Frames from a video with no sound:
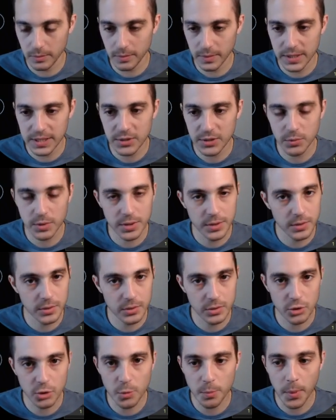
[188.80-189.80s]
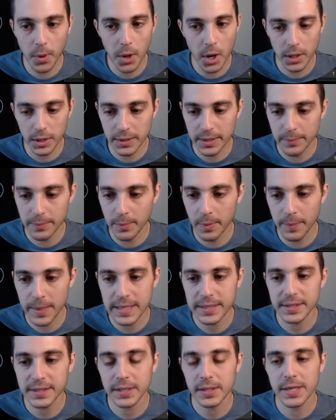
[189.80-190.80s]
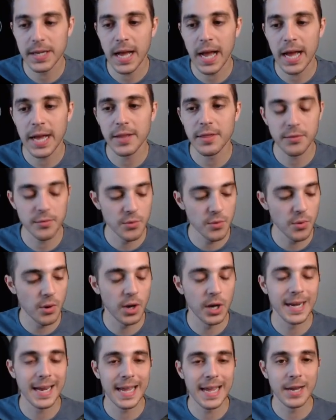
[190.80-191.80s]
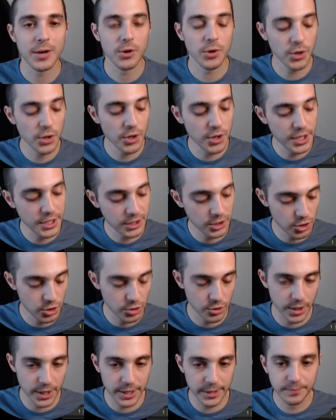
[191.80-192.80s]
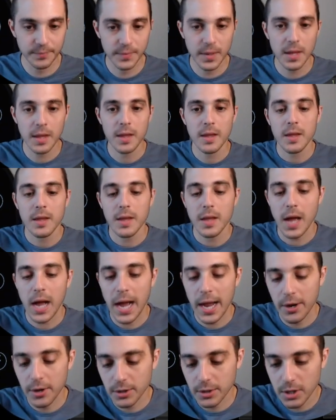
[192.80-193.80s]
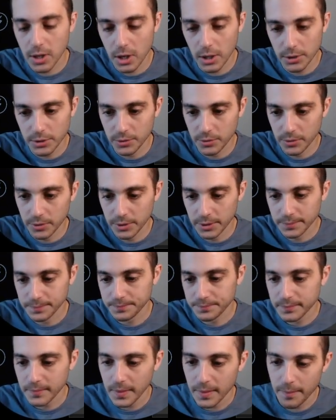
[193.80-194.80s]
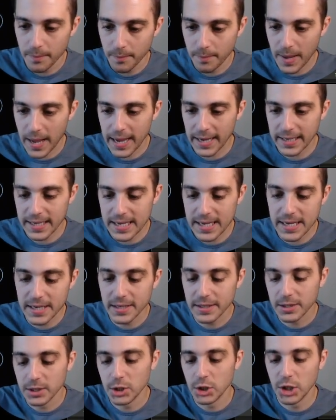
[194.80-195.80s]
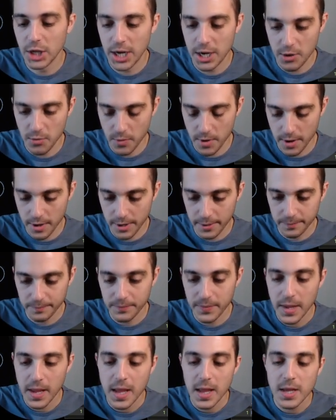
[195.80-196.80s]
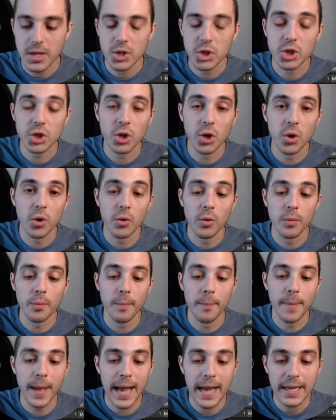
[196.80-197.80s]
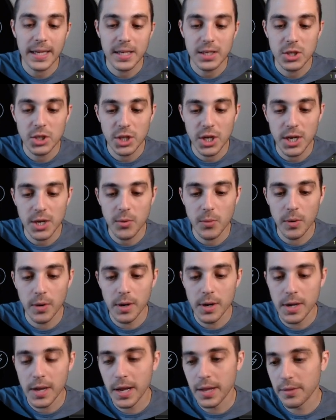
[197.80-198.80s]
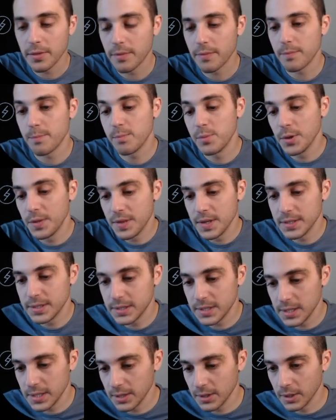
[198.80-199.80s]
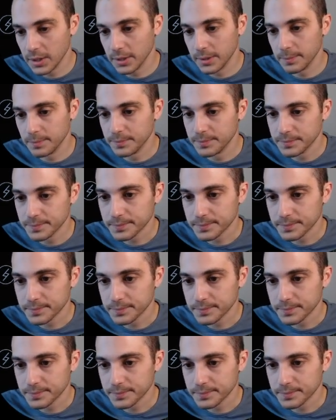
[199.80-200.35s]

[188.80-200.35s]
This was super ugly, but basically I threw on an earnings trade, Iron Condor, back in January. So back in January, I put this thing on